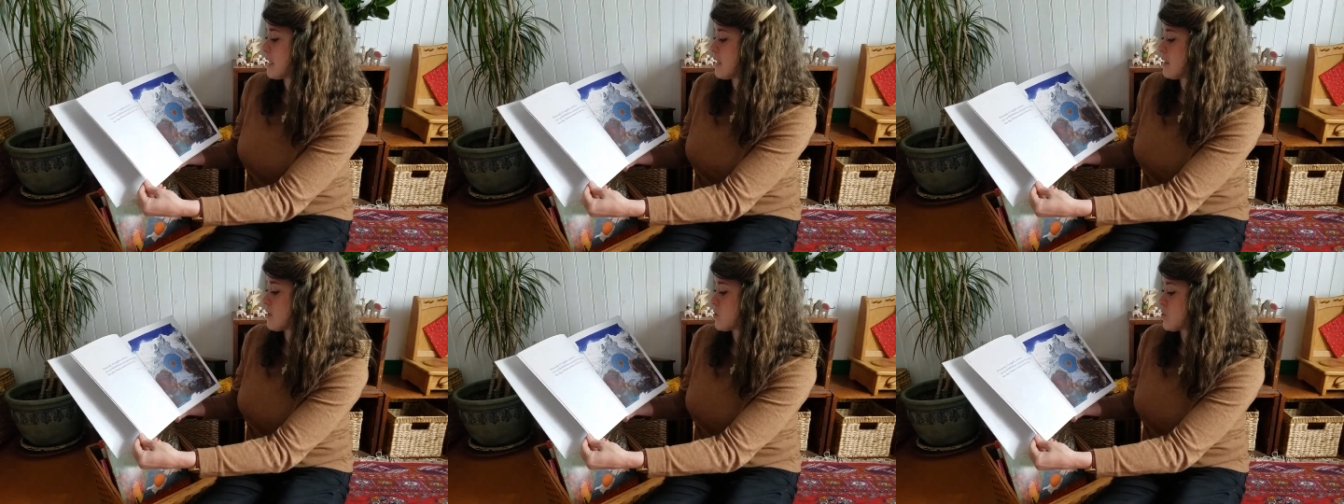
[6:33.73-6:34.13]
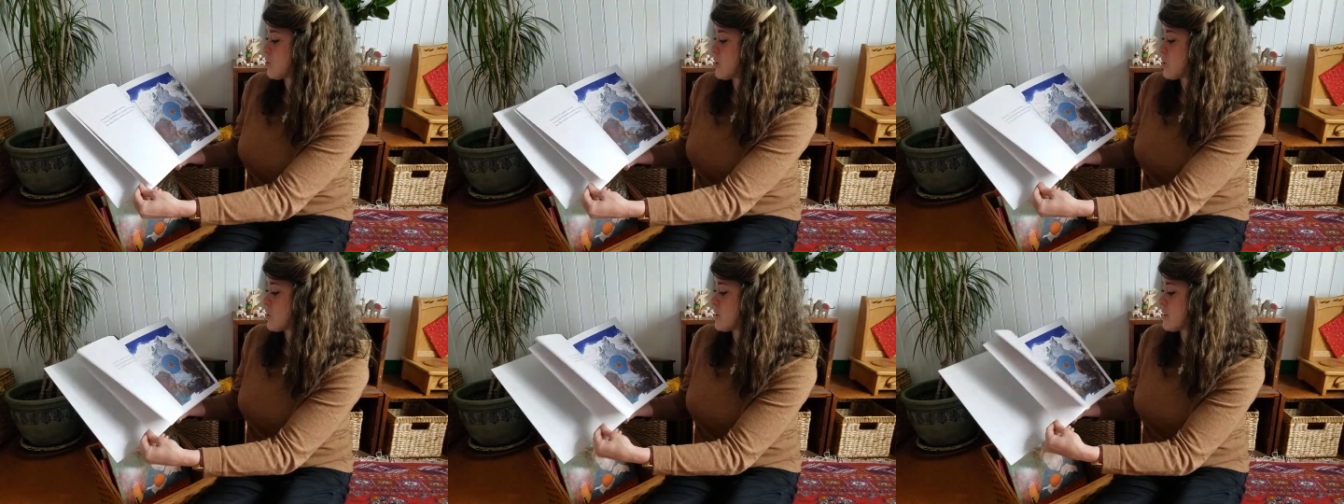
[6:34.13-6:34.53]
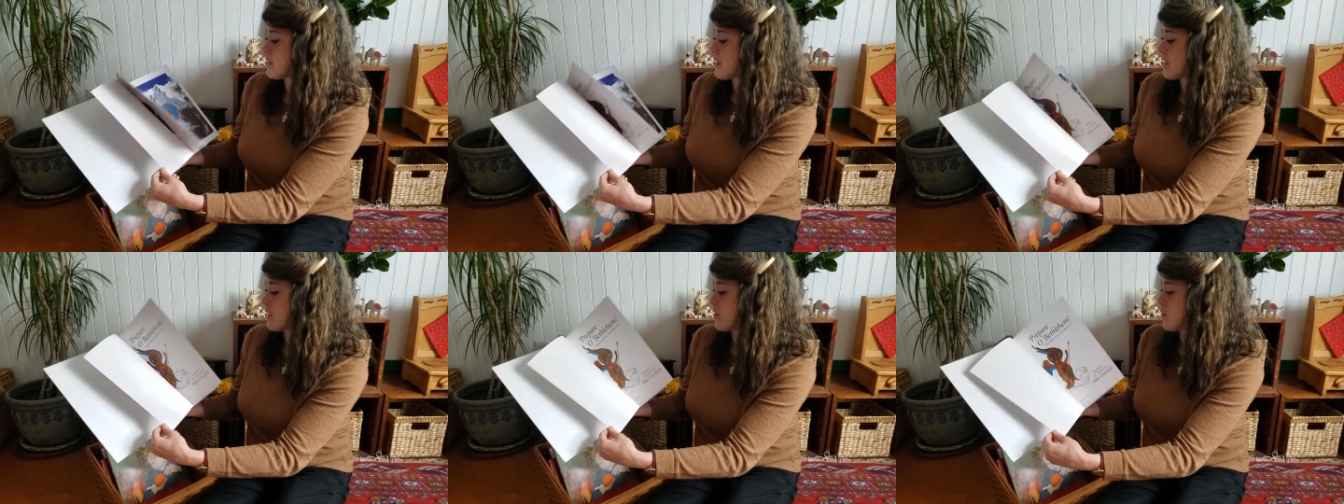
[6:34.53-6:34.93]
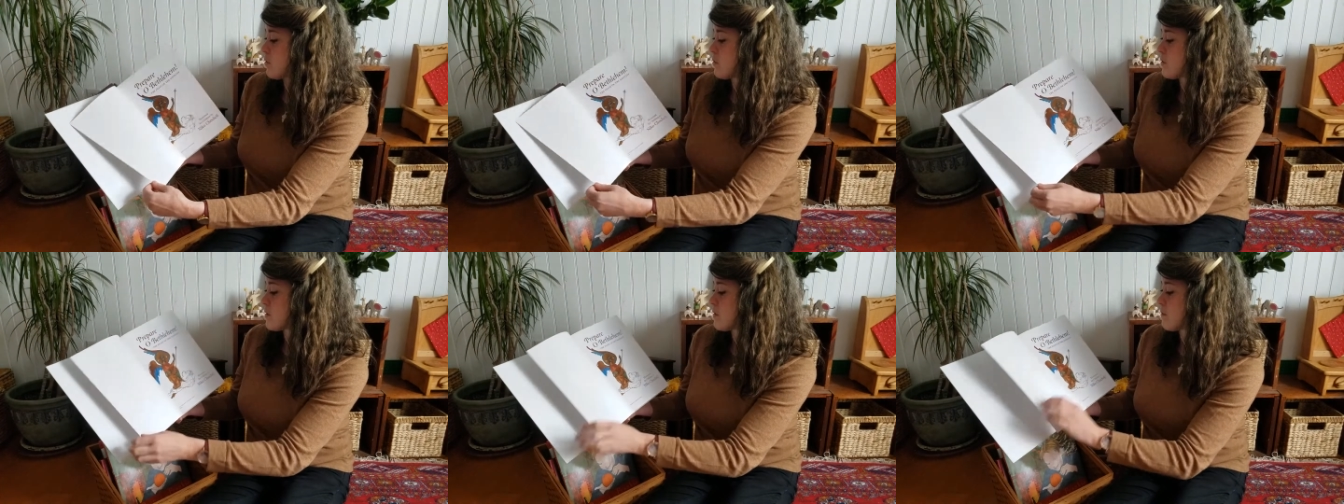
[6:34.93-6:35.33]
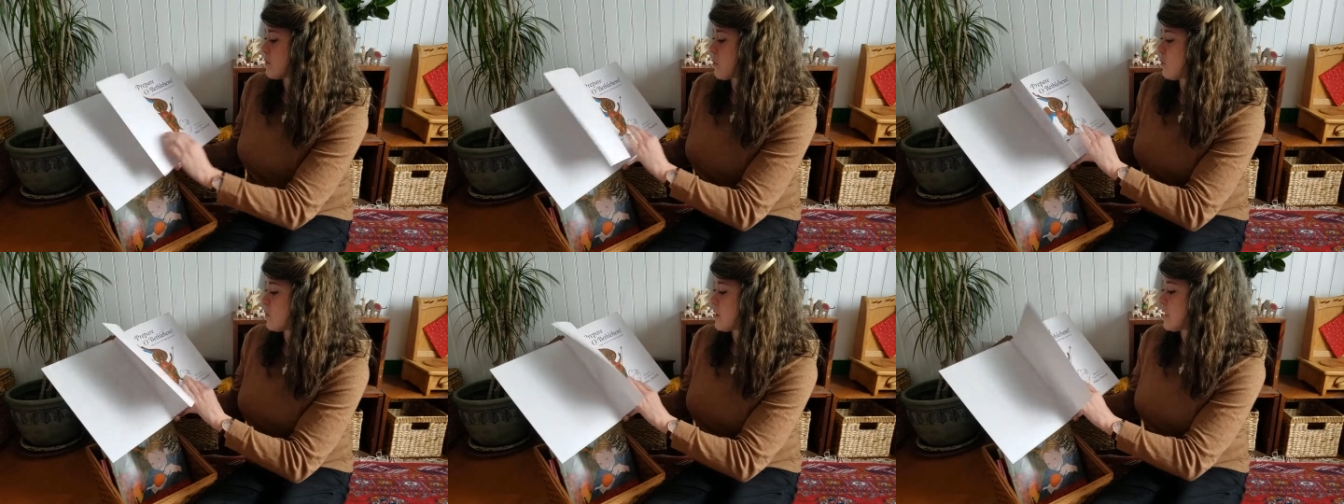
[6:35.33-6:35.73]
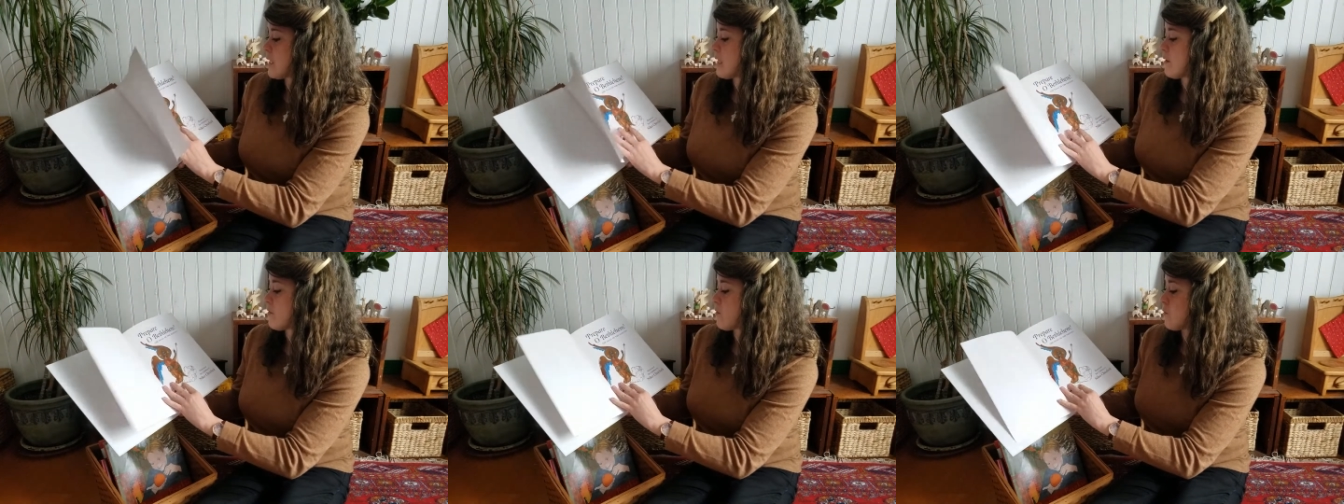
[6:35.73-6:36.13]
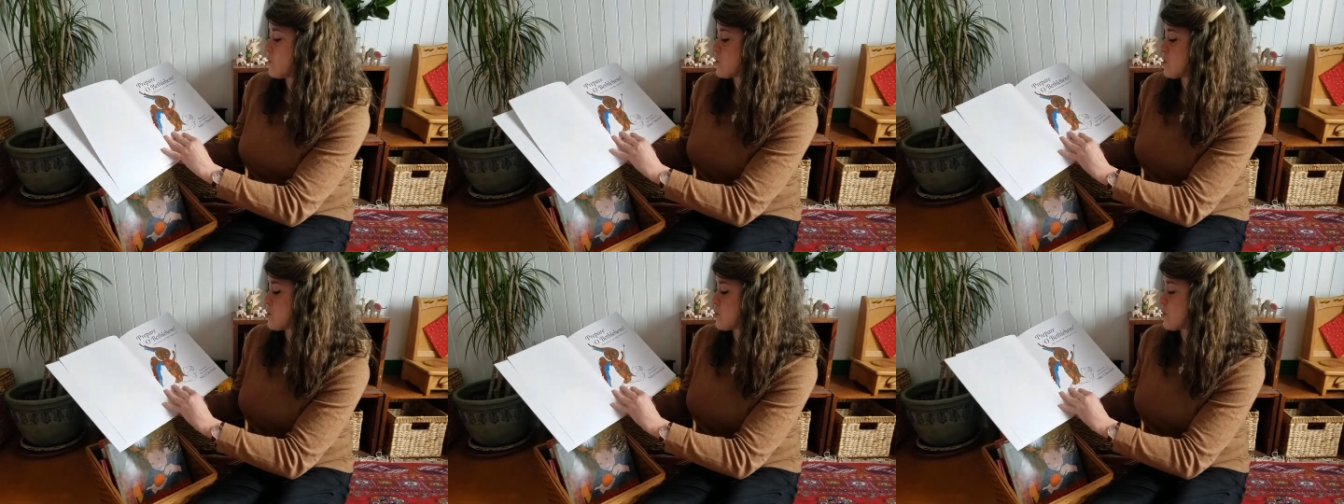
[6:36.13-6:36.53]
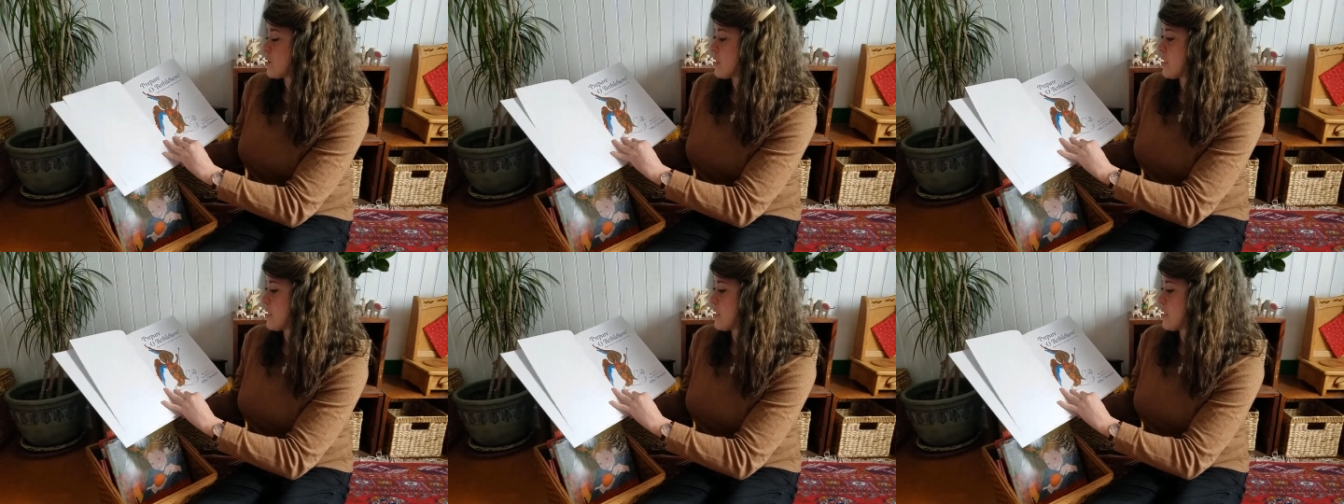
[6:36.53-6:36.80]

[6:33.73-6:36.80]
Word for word: illustrations that include some gold leaf, which is a really